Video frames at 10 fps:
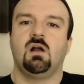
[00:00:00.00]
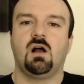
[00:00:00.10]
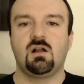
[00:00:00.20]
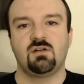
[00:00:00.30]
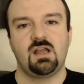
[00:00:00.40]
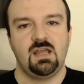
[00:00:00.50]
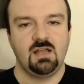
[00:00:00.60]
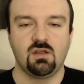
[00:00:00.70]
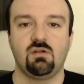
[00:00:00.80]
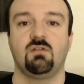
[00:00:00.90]
Alright,
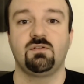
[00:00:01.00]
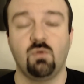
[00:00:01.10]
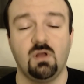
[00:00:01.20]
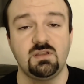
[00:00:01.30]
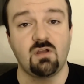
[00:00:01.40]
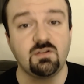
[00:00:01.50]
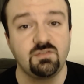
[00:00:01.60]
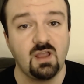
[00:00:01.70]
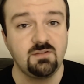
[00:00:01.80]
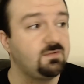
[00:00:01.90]
hello everyone,
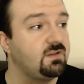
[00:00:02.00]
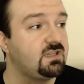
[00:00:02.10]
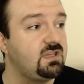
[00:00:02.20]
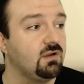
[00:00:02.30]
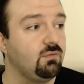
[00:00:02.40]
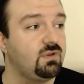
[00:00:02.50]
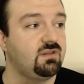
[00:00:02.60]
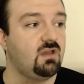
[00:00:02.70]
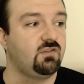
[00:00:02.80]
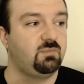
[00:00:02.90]
Darkside Phil here
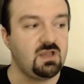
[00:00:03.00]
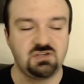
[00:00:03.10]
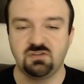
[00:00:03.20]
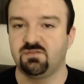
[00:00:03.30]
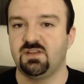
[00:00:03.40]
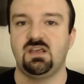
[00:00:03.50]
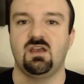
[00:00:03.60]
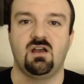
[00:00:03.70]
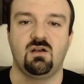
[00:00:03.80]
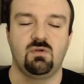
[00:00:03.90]
with a special
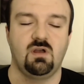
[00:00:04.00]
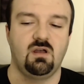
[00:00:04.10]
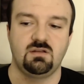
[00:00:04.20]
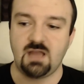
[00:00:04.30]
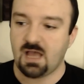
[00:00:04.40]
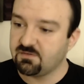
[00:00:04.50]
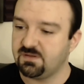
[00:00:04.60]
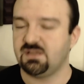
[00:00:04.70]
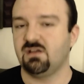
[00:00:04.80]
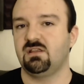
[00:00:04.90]
video, uh, not a
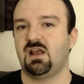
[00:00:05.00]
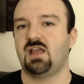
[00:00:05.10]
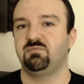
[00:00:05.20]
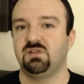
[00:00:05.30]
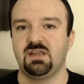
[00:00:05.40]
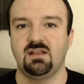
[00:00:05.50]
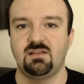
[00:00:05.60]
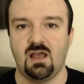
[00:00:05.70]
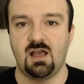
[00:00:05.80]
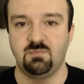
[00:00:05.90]
video that I had
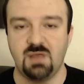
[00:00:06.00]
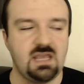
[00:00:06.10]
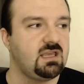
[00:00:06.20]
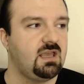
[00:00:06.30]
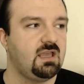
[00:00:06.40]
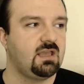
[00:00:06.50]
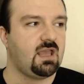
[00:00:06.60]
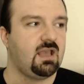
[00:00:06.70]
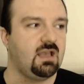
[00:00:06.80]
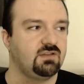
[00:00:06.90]
planned on making,
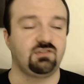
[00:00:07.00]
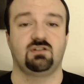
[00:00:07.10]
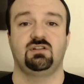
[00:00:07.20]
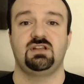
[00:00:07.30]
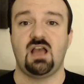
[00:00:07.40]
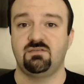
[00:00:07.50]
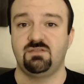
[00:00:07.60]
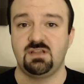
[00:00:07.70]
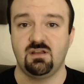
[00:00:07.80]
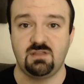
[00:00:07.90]
and certainly not a
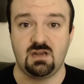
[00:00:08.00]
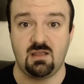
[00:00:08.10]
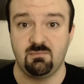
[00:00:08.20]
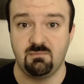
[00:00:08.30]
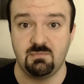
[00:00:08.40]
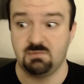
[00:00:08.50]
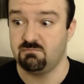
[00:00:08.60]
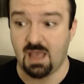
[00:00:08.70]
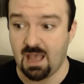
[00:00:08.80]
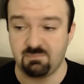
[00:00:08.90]
video that I'm
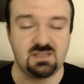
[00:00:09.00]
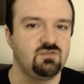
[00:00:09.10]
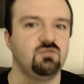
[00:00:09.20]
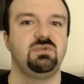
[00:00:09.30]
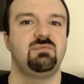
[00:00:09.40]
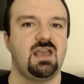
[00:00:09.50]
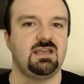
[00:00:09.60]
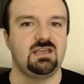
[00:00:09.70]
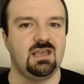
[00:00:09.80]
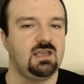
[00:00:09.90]
happy to be
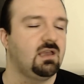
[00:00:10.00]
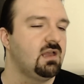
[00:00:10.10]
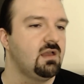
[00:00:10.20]
making,